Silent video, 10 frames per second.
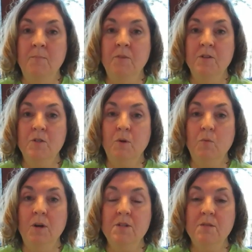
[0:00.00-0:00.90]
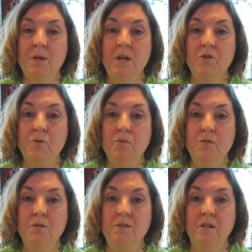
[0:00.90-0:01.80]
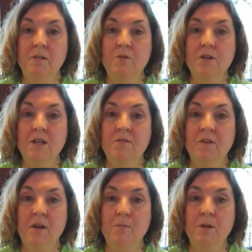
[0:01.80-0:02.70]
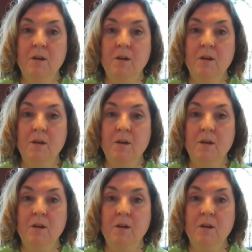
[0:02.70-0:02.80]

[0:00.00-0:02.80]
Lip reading: So we want to make sure that the learning environment